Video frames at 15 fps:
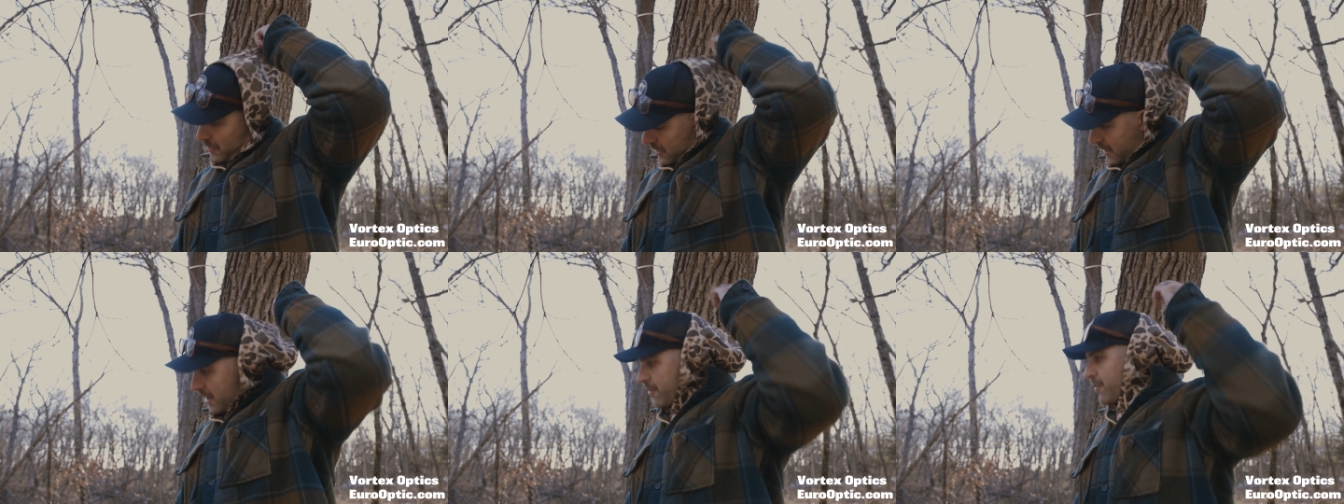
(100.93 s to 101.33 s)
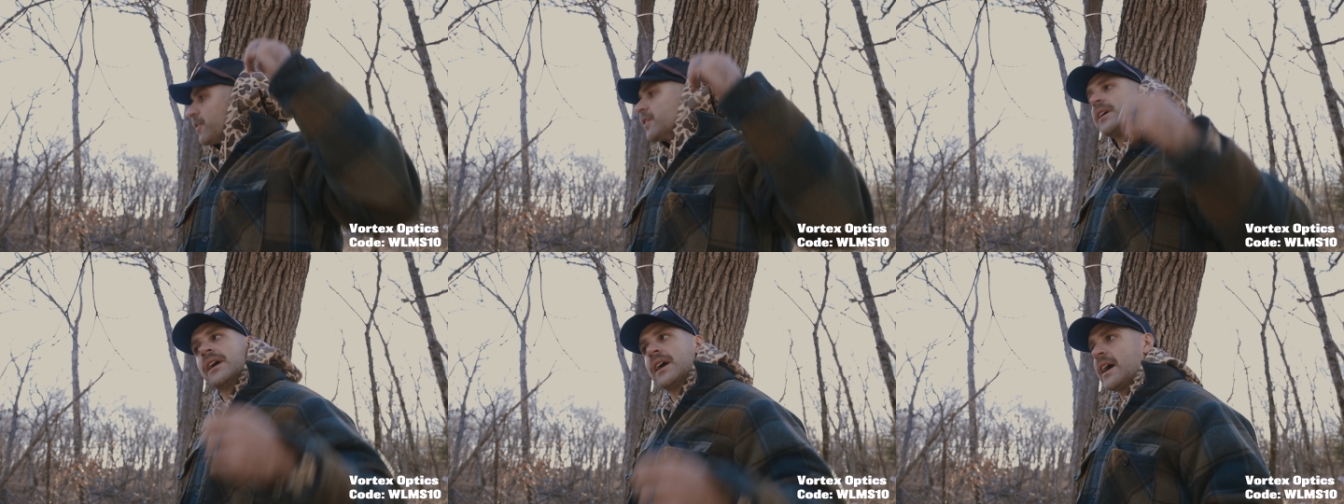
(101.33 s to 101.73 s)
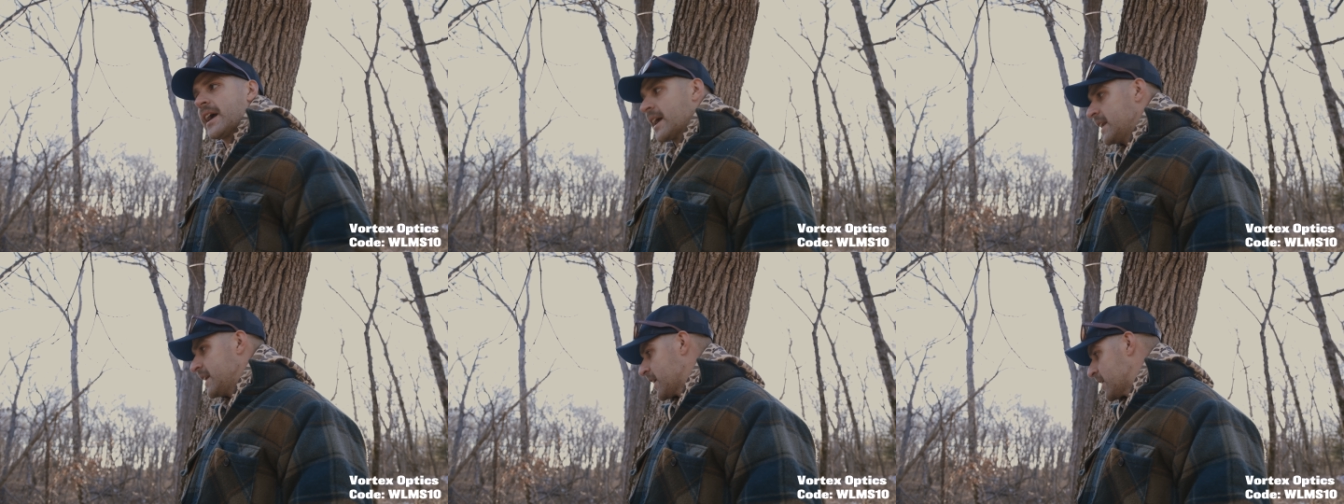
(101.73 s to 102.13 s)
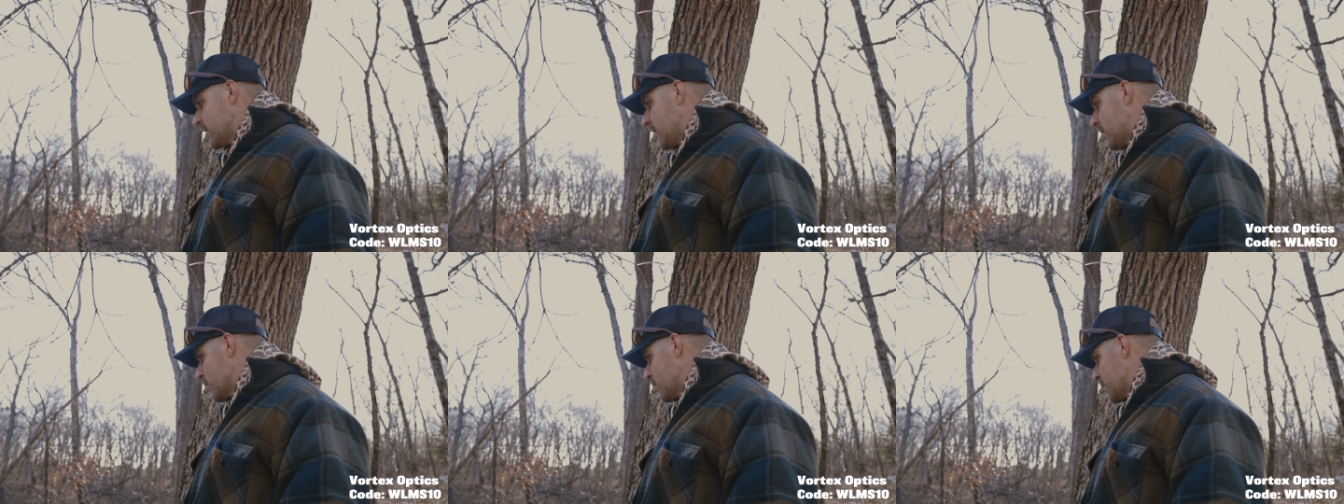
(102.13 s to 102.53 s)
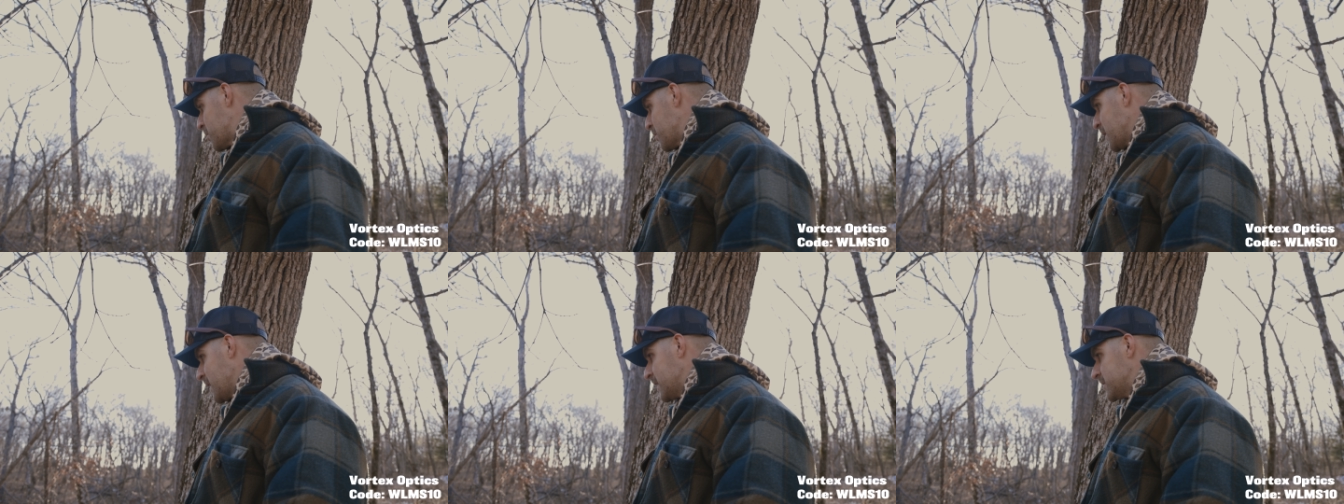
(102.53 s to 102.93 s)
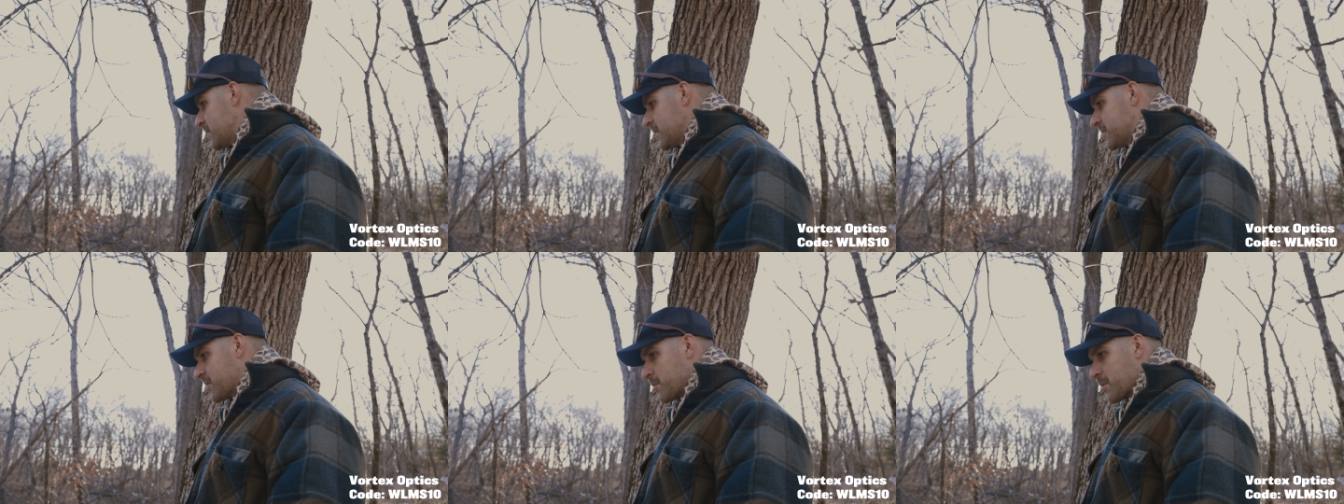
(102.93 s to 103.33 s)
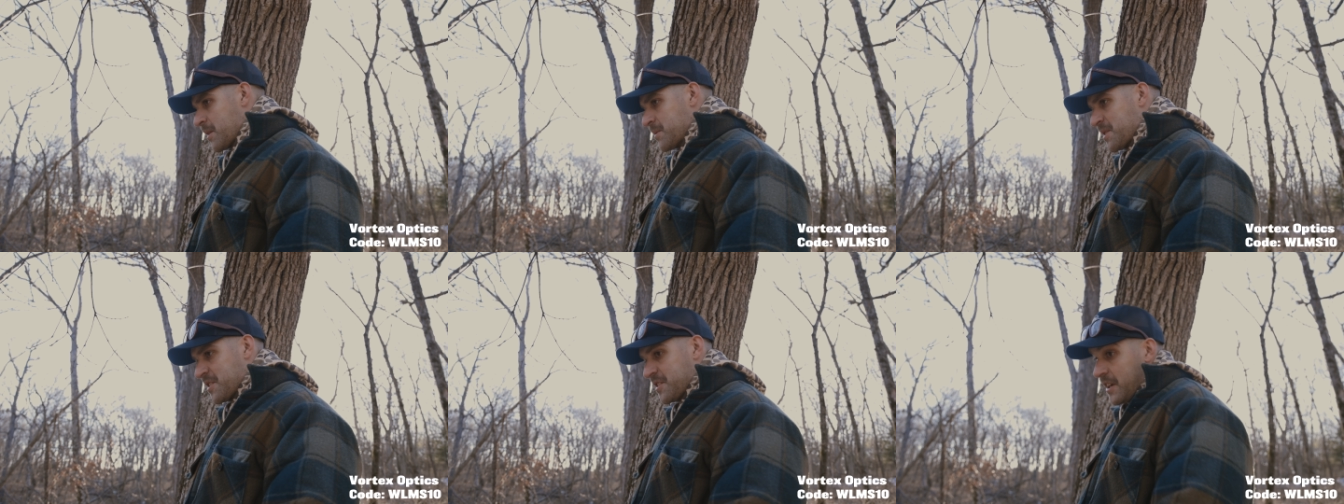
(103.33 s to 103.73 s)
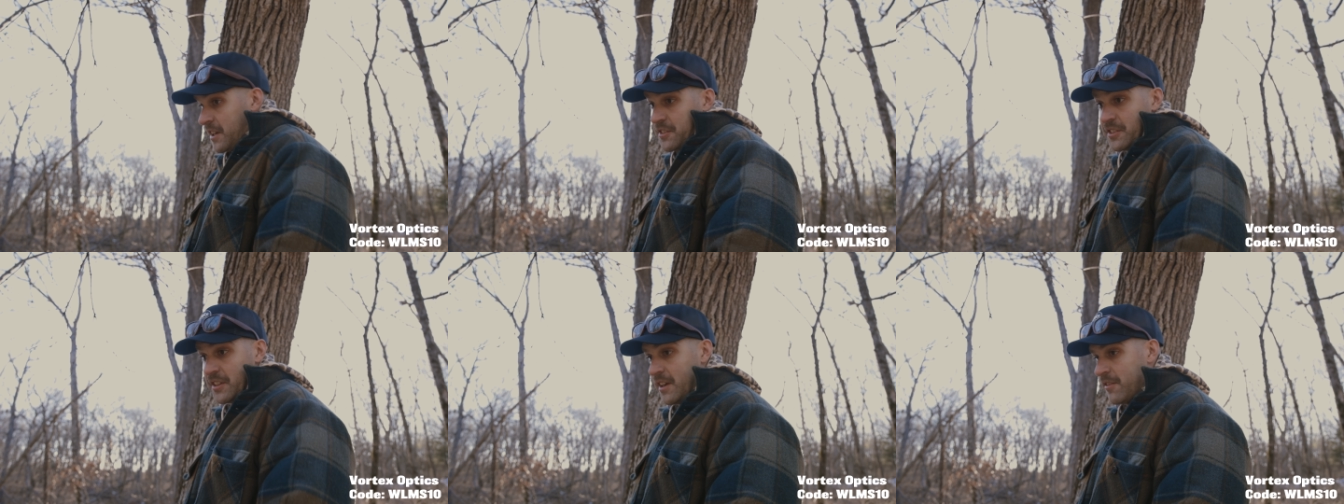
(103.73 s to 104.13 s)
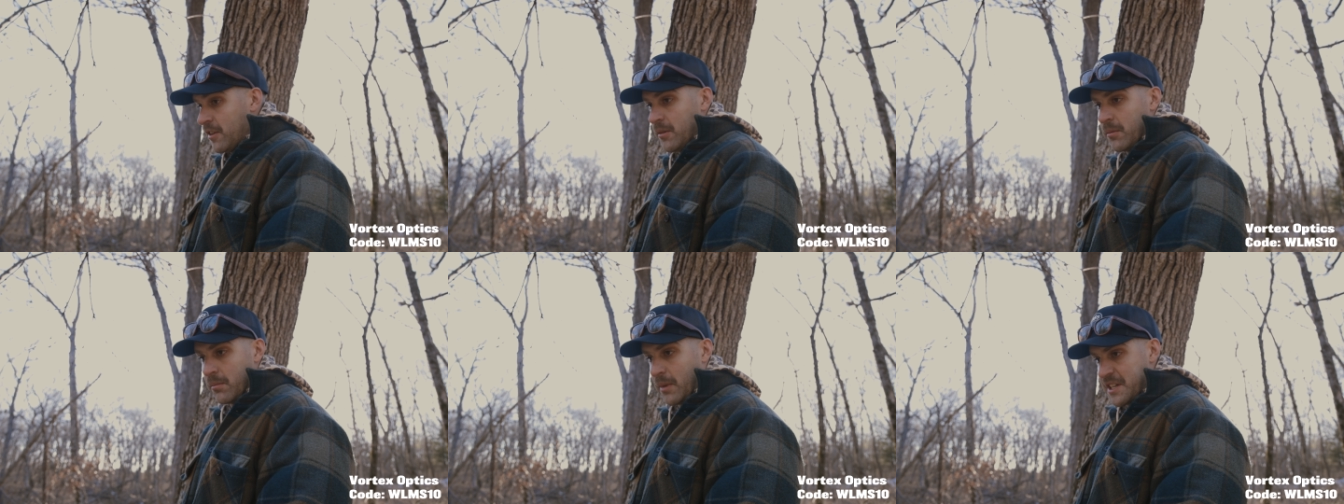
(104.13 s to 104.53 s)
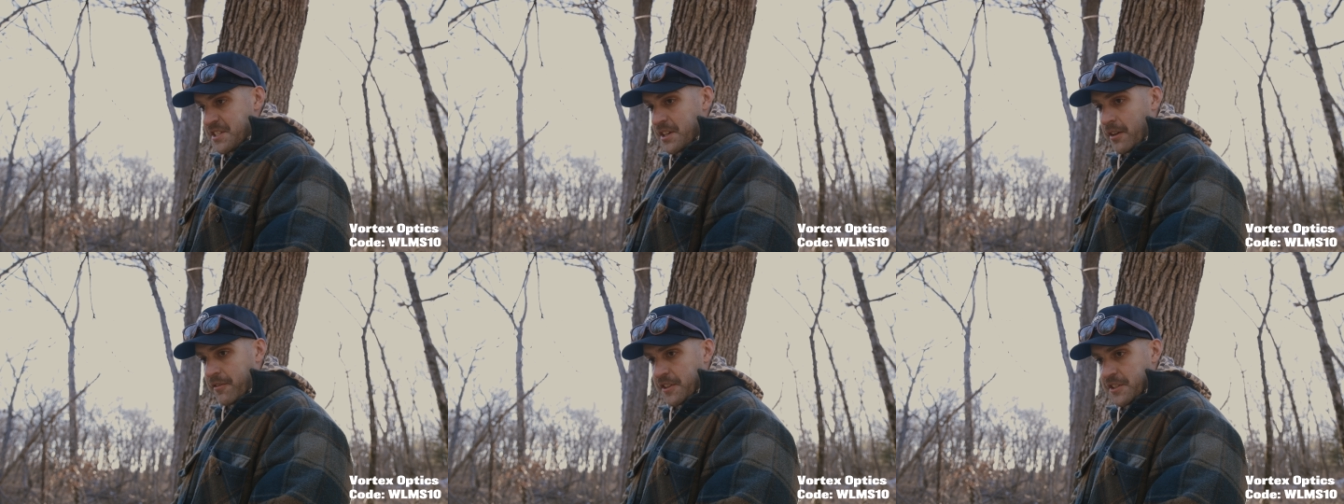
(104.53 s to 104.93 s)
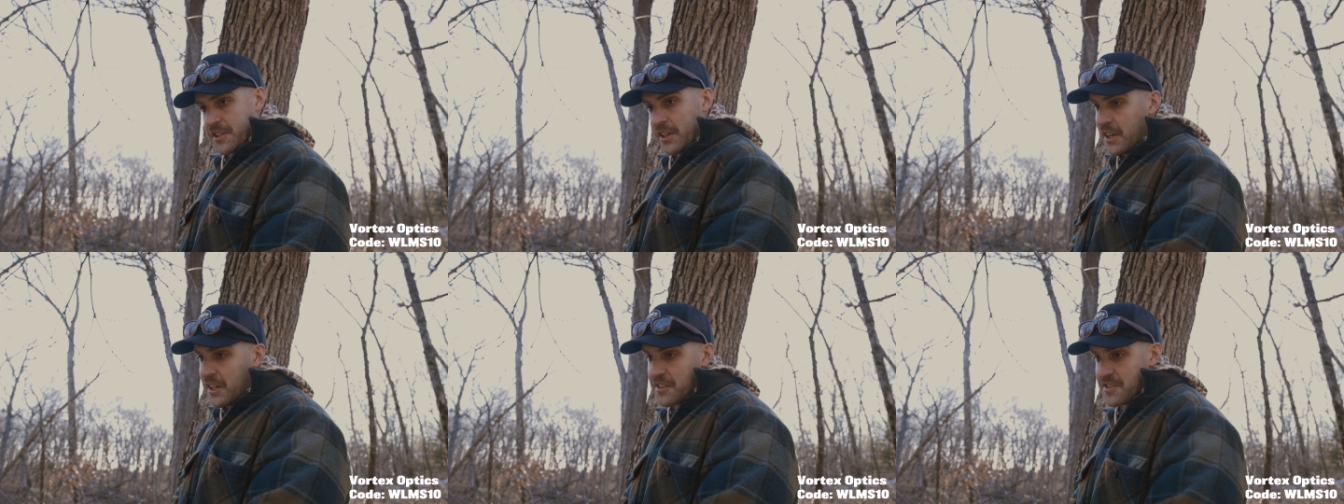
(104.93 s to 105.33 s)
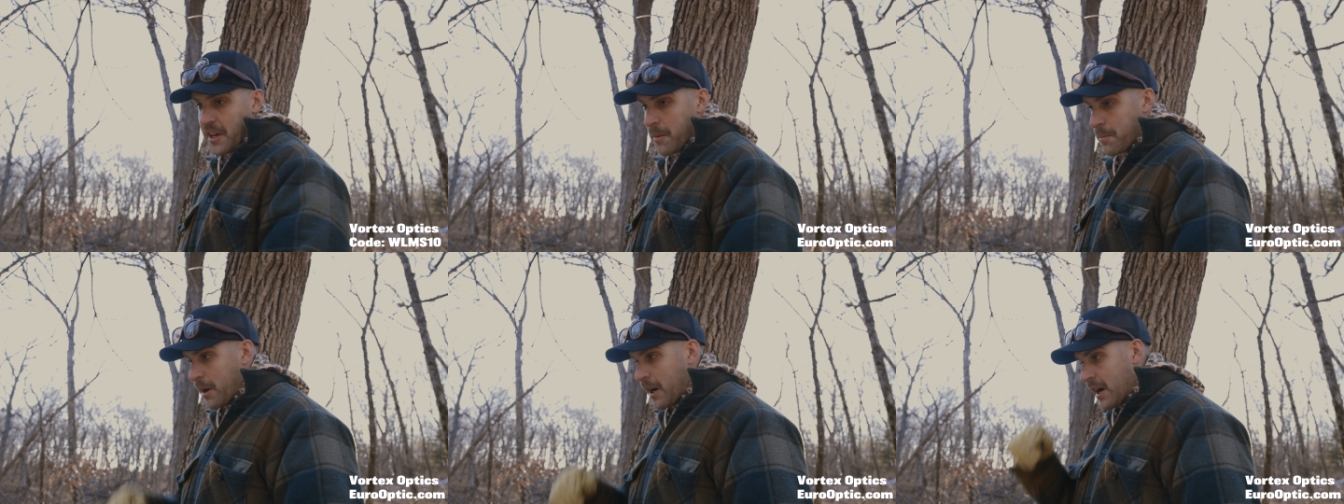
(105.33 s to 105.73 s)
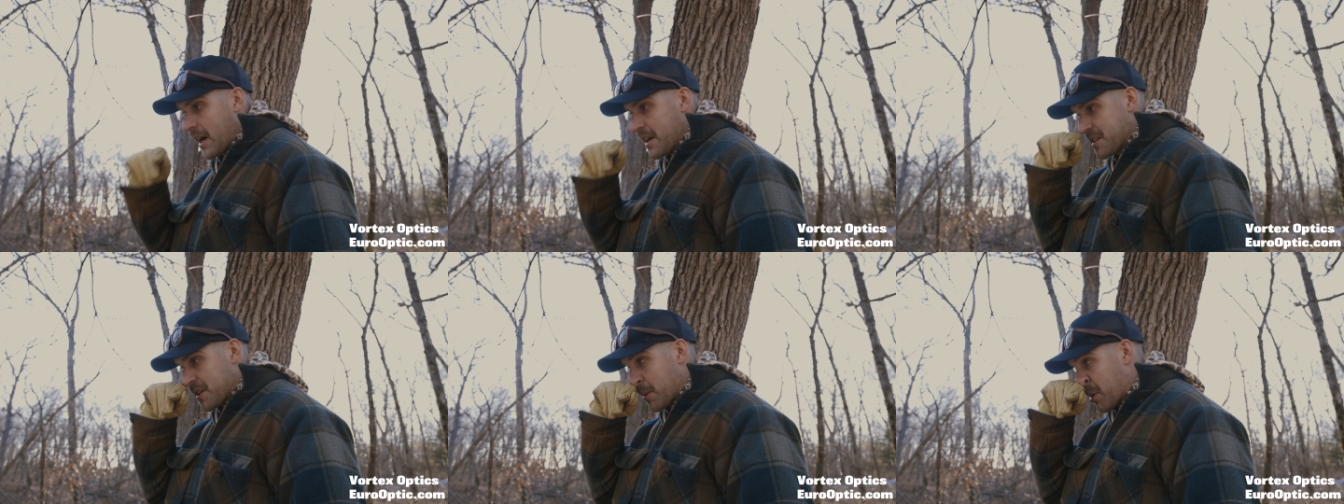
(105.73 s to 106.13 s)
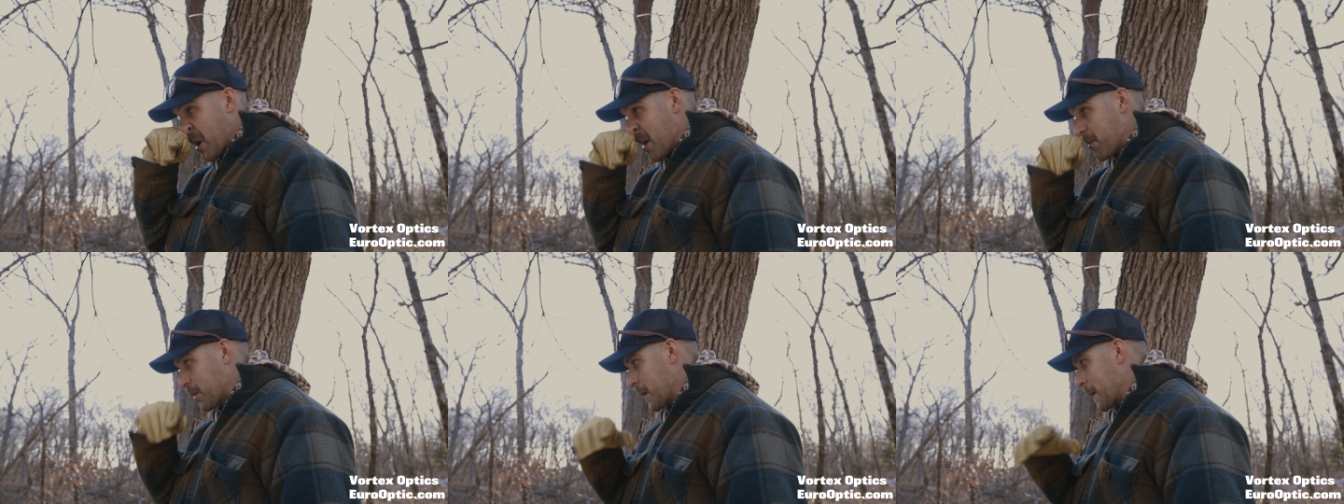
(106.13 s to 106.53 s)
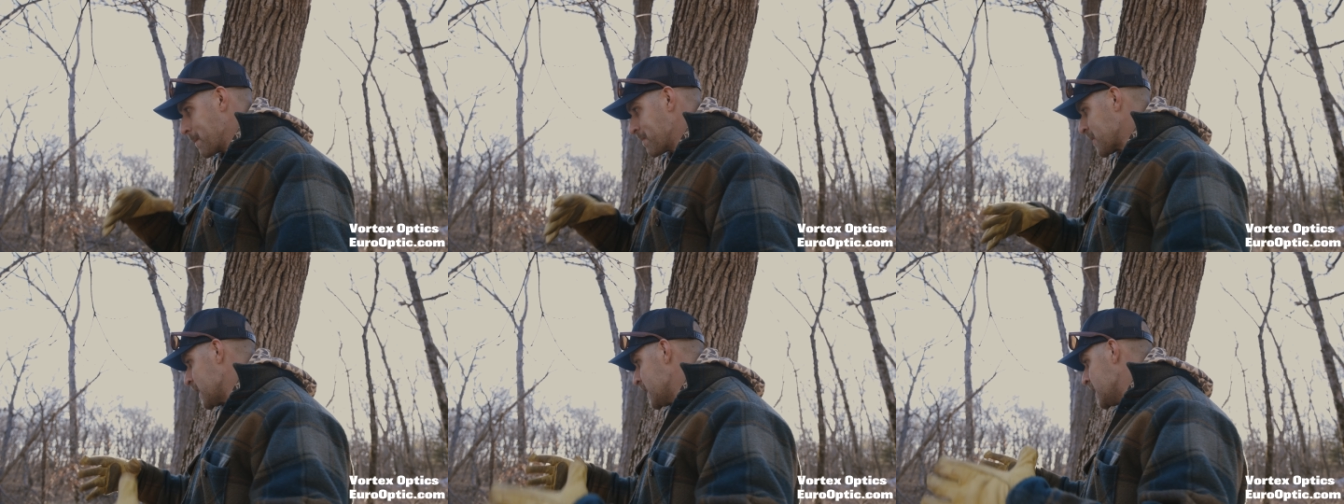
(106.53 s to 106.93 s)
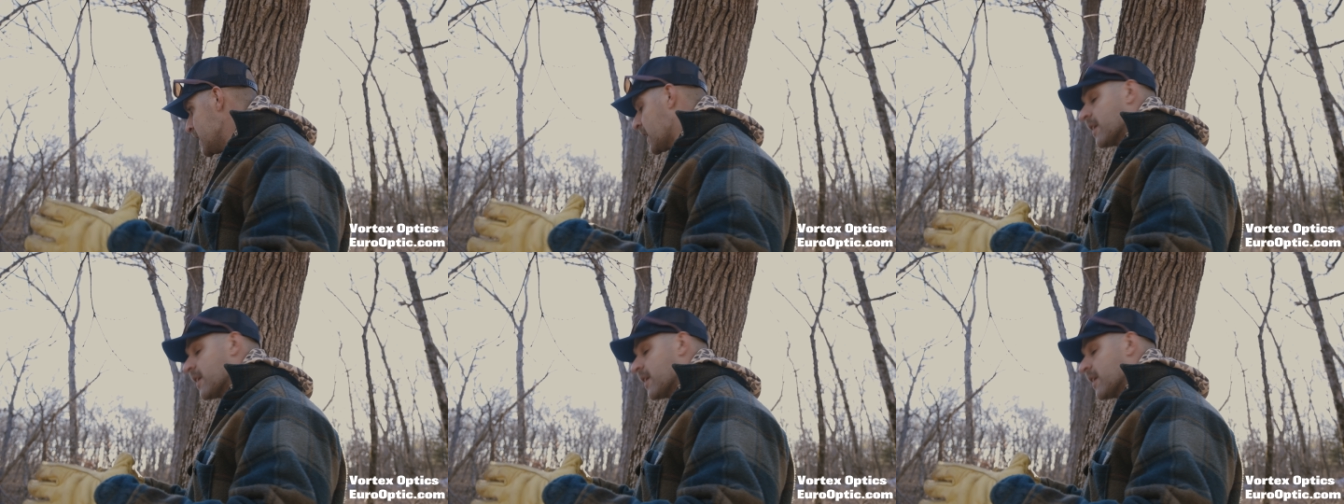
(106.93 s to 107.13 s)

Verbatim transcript: thankfully I got Nick along with me and, and sometimes it's, it's, even myself, it's good to get a second pair of eyes on a property. He